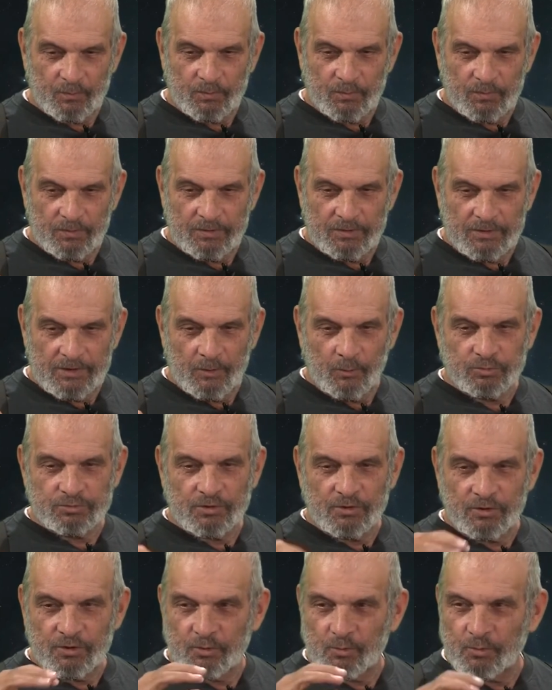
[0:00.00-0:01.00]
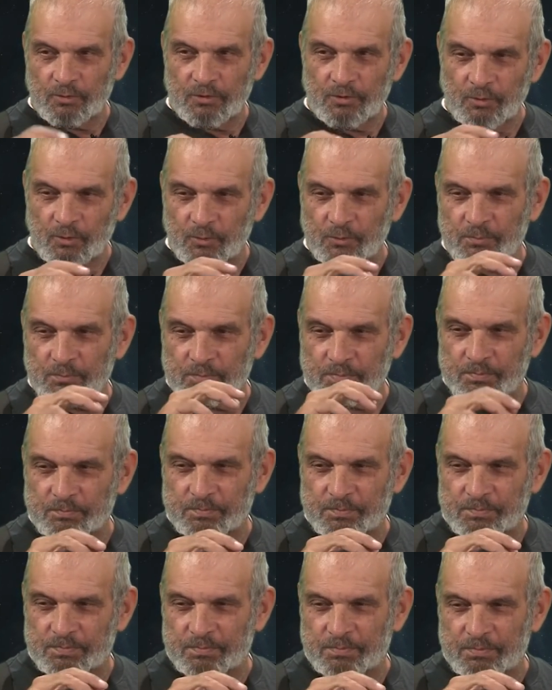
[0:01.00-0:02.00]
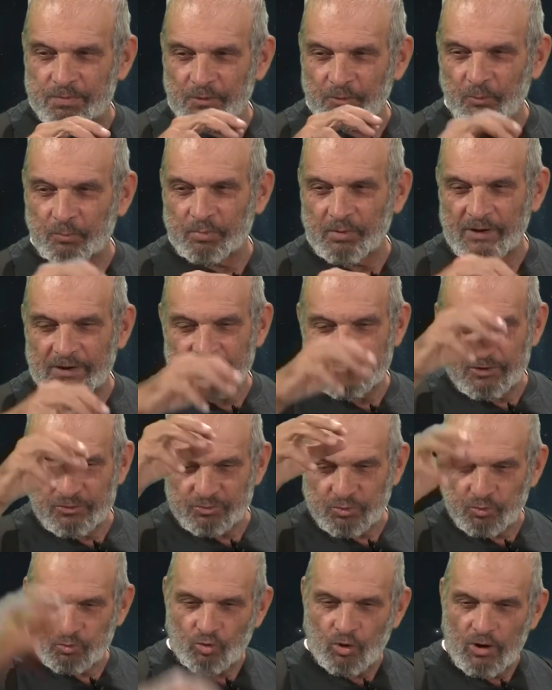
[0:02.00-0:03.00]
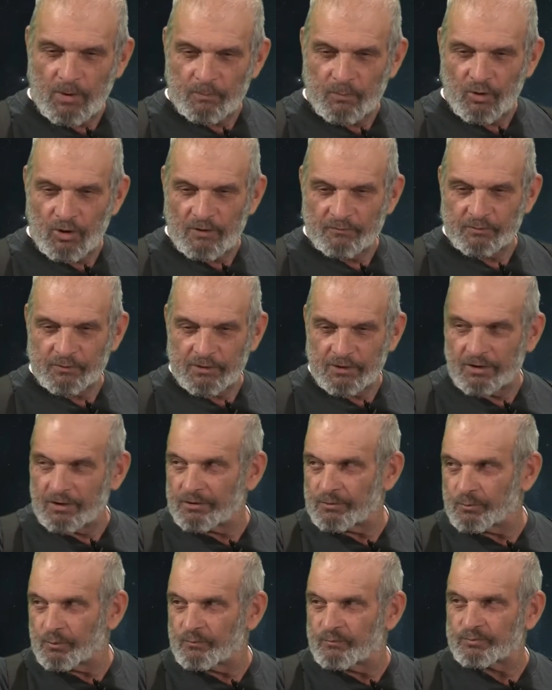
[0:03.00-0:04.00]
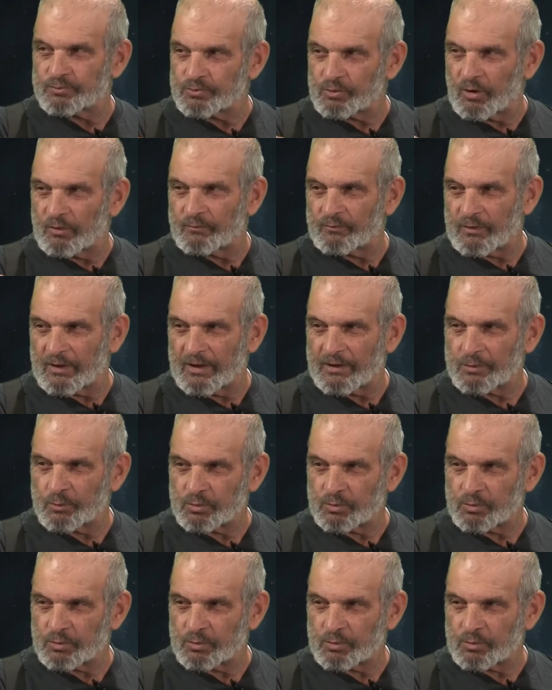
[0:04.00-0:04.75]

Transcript: 2. It was a little, little little plane they used to drop off there and it would start flying. It